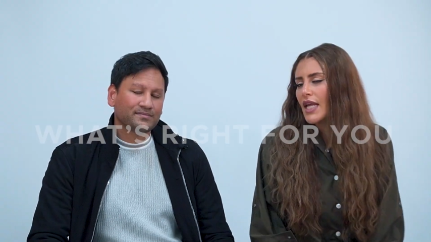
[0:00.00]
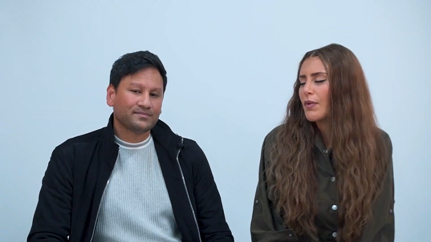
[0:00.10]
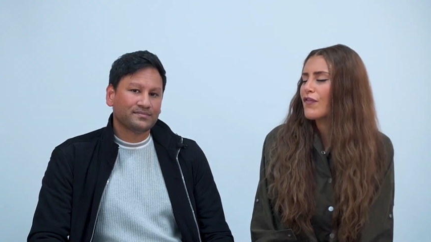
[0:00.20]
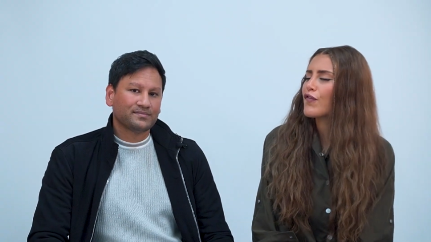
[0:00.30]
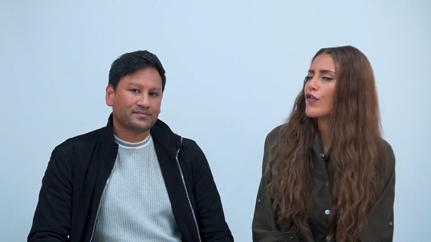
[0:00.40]
Speaker 1: Now,
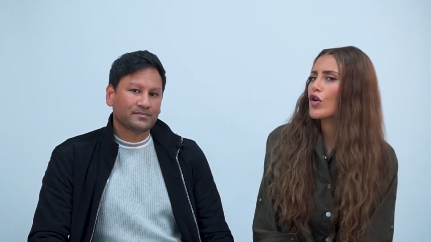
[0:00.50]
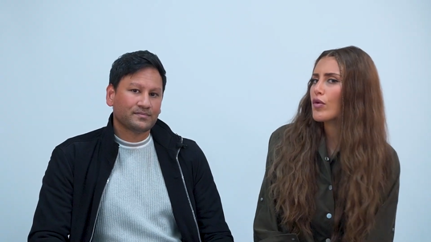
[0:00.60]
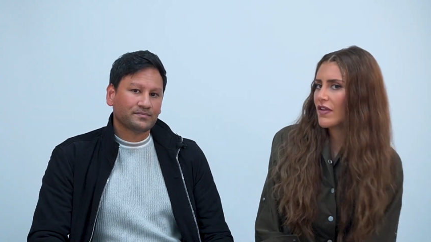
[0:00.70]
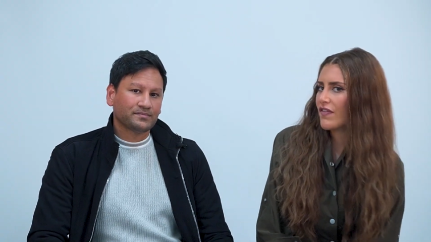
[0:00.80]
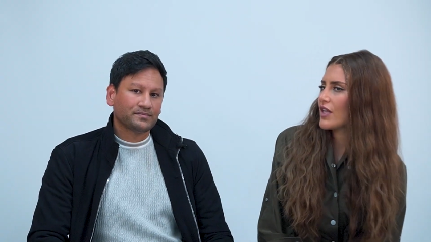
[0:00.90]
before
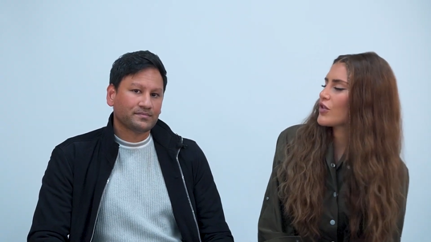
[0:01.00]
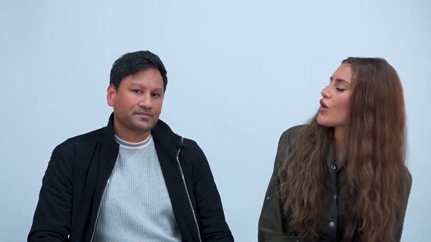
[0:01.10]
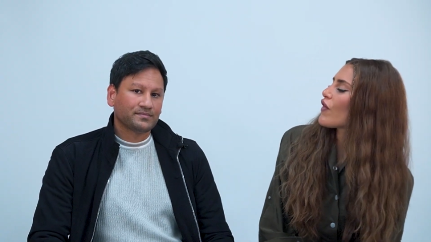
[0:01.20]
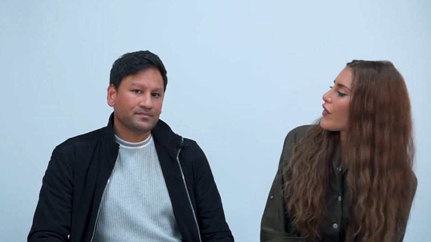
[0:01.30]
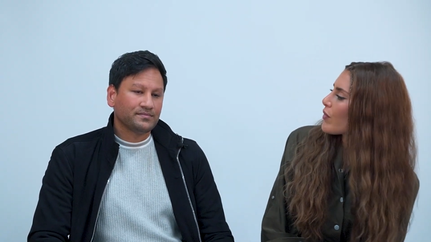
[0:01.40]
we finish
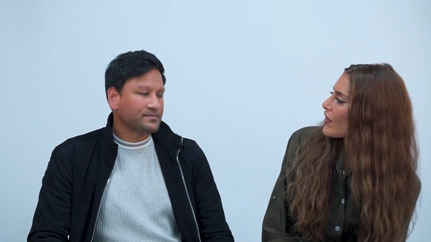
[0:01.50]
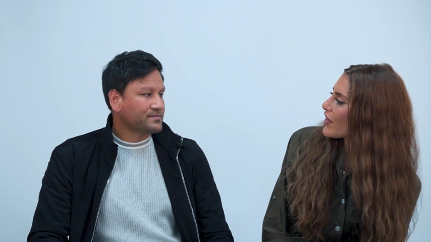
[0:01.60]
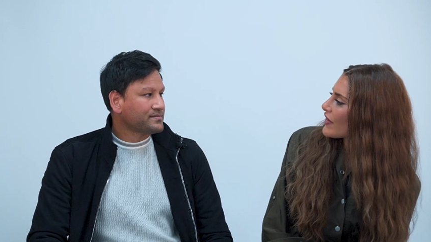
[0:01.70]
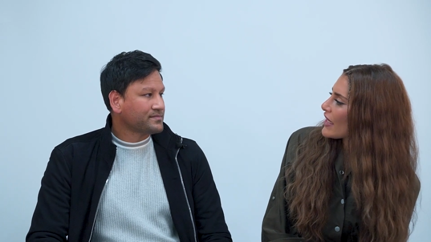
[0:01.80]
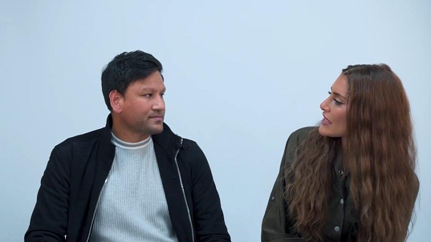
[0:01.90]
off, the one
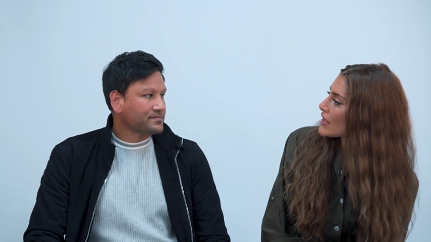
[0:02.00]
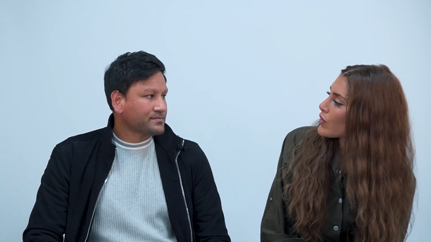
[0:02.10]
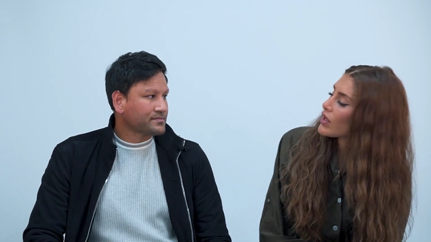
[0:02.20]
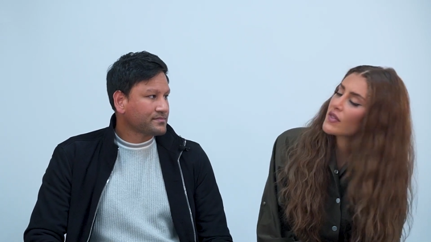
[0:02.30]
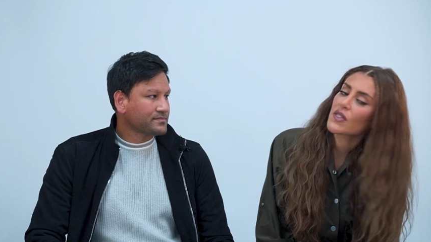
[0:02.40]
thing that I did
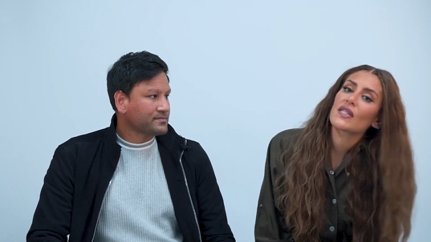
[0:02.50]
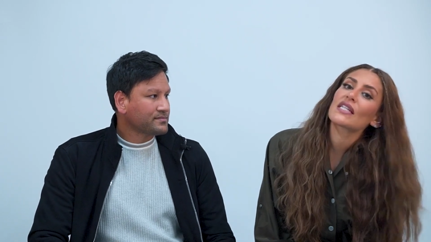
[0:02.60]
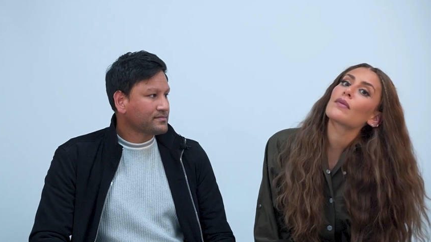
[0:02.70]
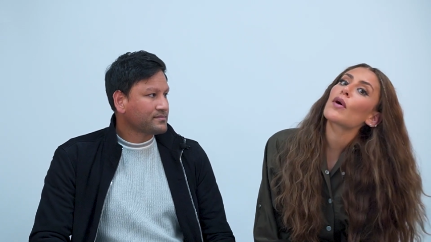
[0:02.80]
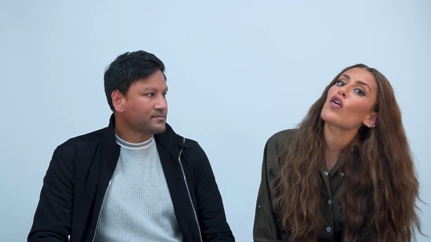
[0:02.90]
want to ask you, it's
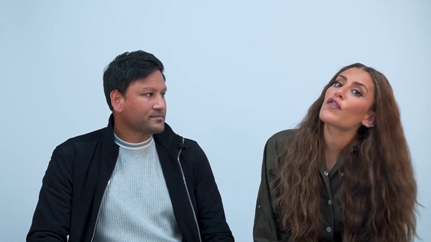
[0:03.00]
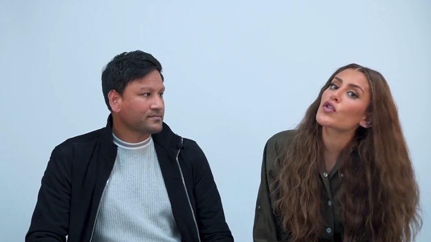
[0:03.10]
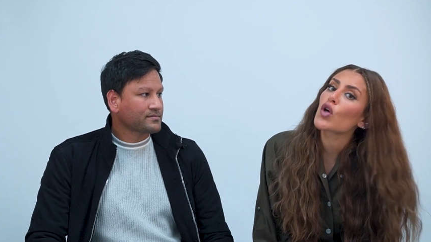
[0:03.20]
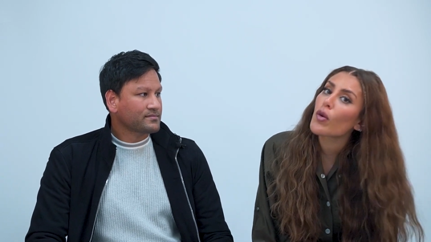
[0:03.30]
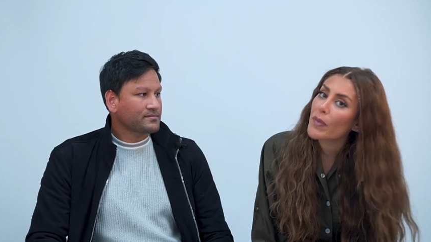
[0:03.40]
a little bit off the
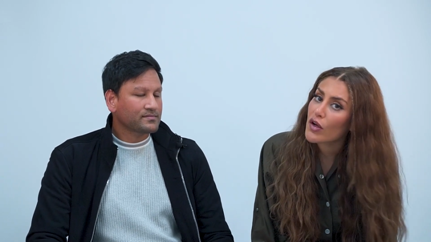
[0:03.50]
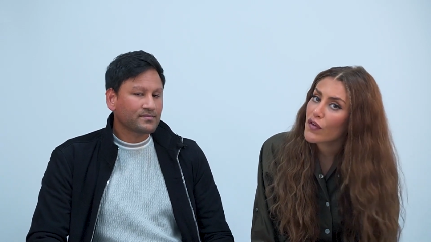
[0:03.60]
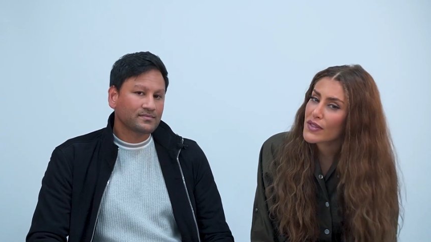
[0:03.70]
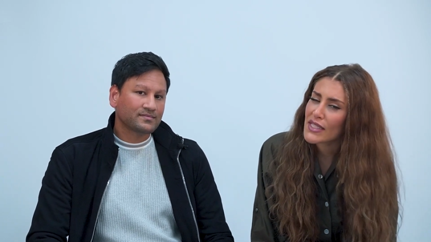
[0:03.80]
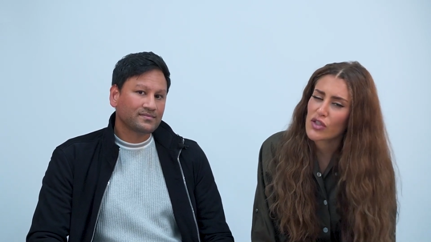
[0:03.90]
topic
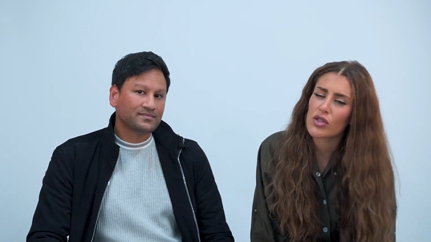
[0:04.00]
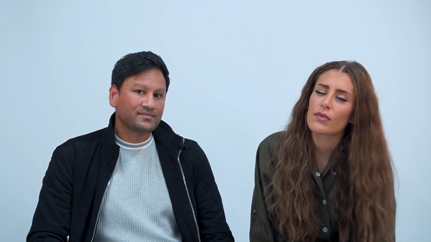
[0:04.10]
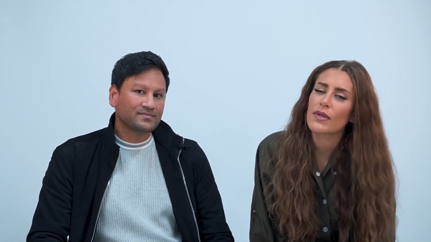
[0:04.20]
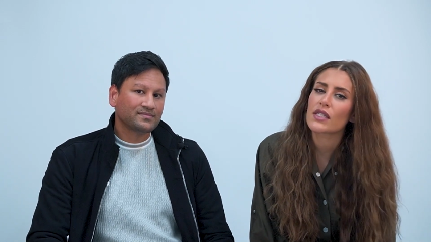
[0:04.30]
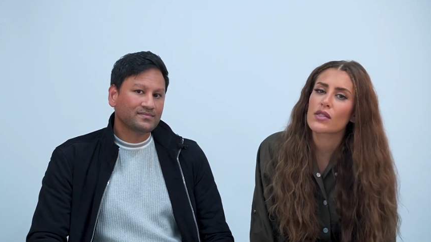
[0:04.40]
of recession,
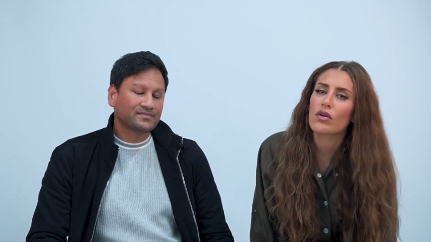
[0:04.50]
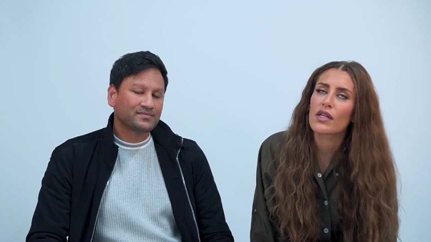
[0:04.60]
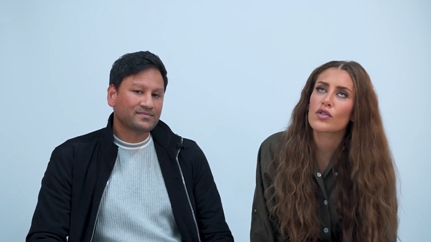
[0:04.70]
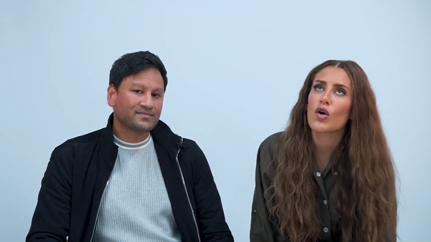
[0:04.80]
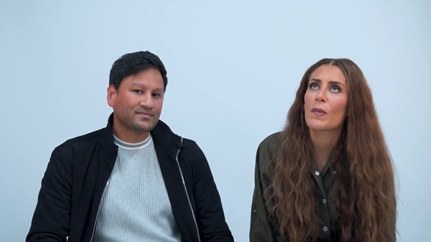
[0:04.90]
but it's not
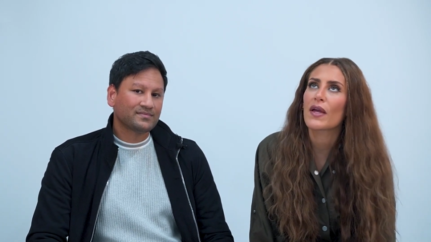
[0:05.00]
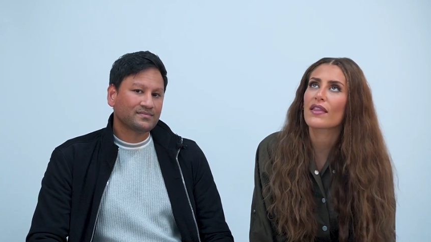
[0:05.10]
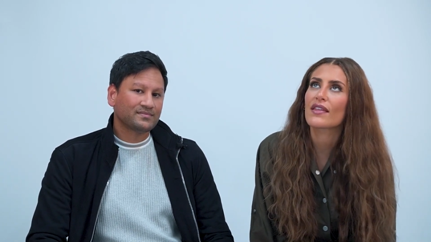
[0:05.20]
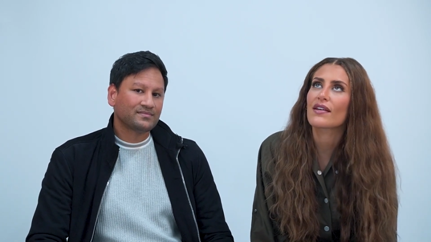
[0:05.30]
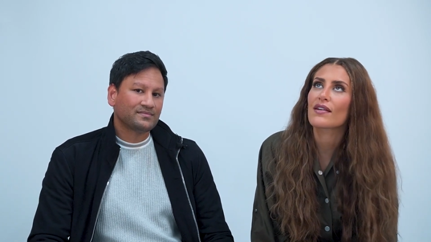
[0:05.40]
a topic
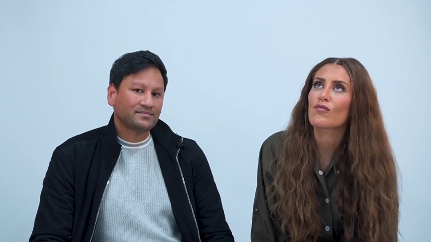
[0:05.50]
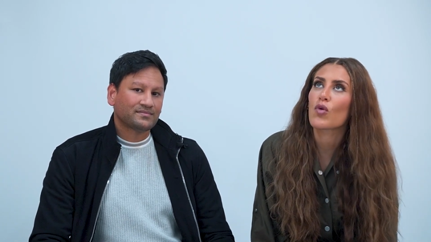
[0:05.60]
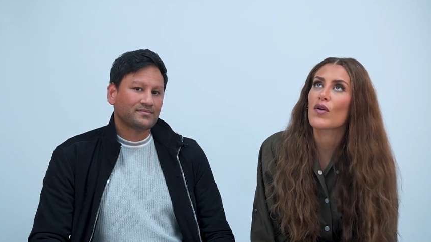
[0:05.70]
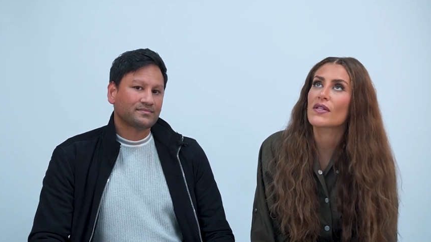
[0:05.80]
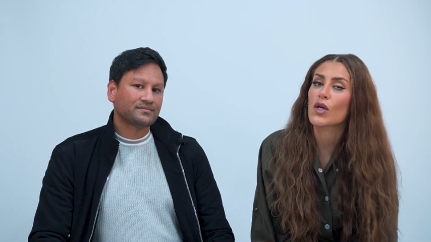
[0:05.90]
that
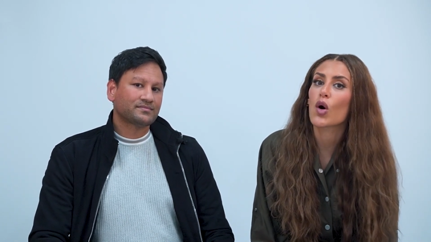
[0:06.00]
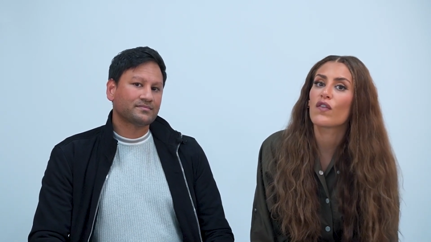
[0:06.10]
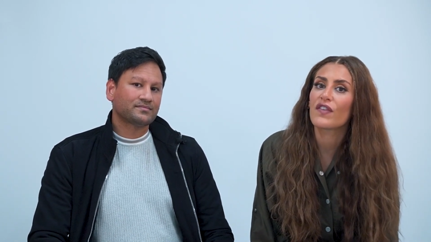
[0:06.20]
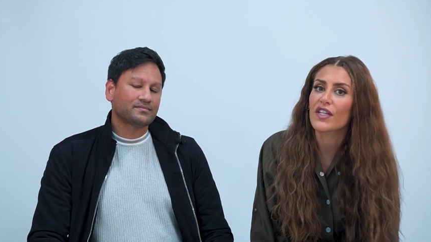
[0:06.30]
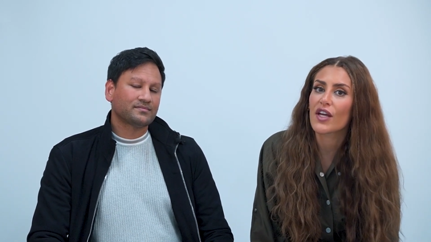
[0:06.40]
warrants a
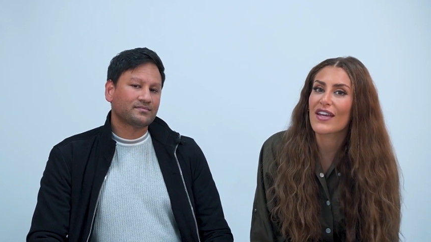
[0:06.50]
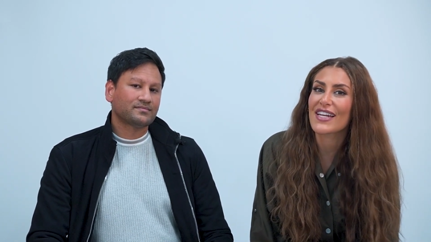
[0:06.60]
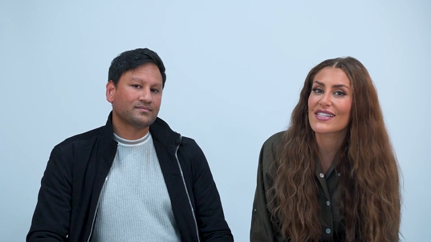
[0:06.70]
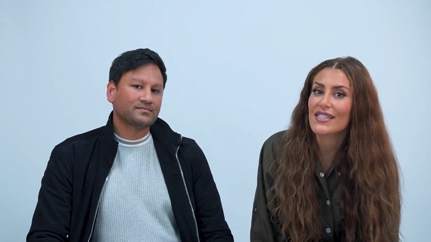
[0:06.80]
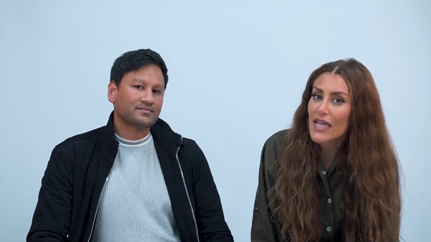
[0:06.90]
whole video
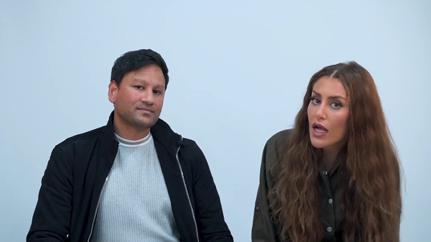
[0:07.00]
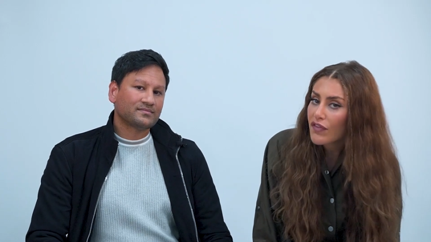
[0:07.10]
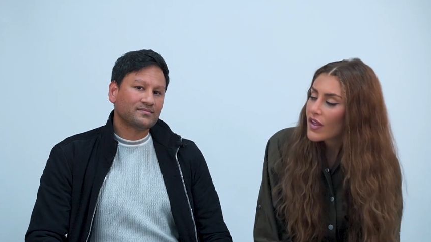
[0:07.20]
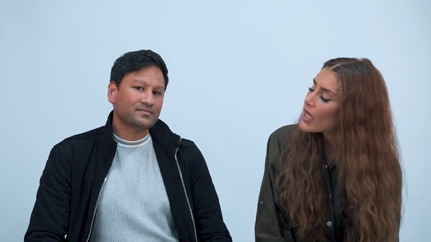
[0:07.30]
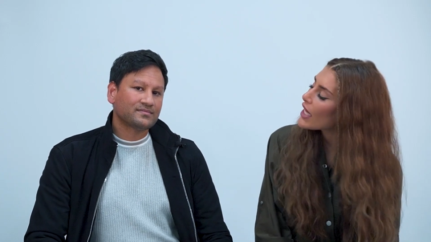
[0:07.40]
in itself,